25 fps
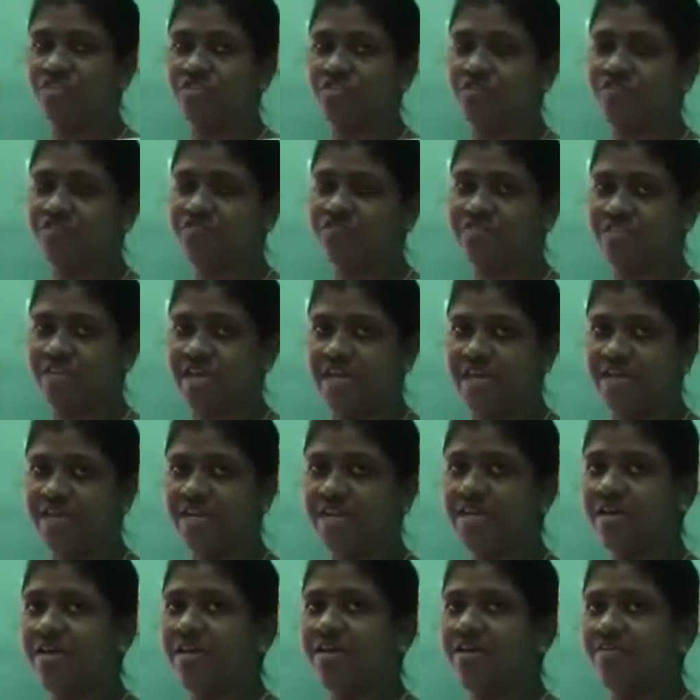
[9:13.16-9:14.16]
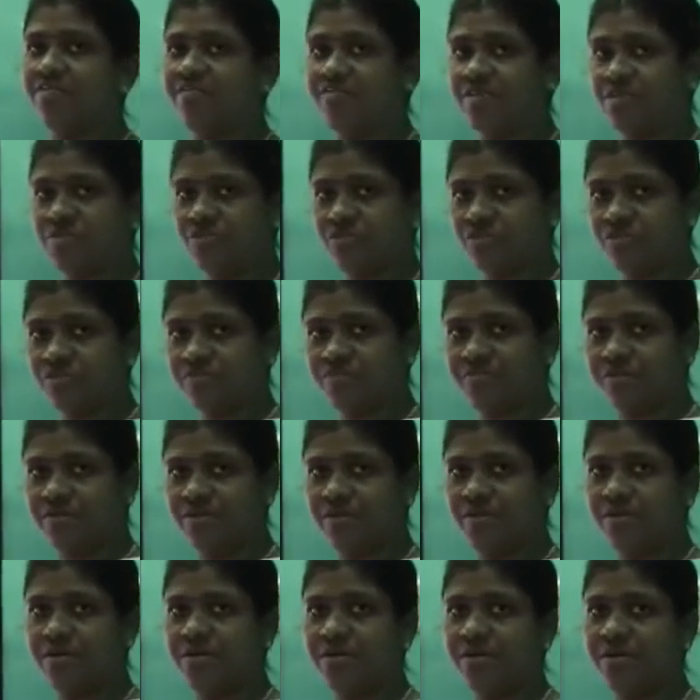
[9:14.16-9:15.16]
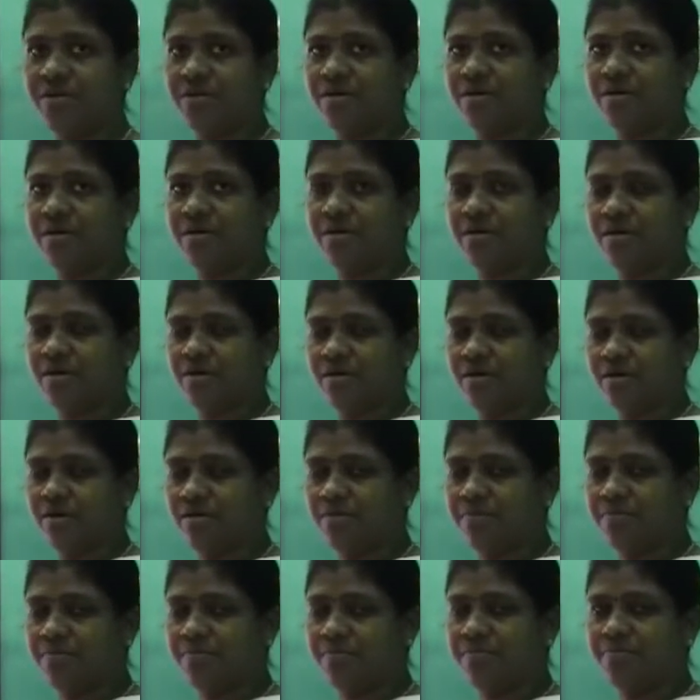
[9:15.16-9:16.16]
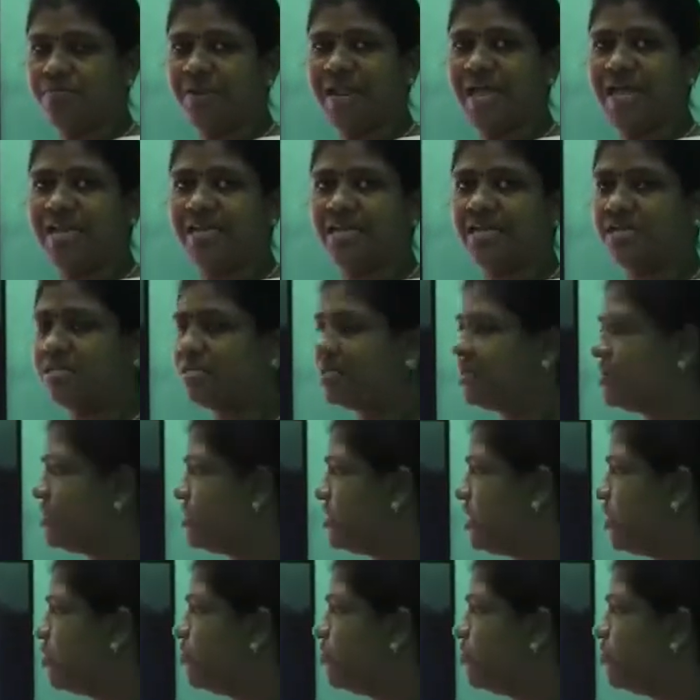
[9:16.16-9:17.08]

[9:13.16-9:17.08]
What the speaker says: of Sun, features of the planet. Now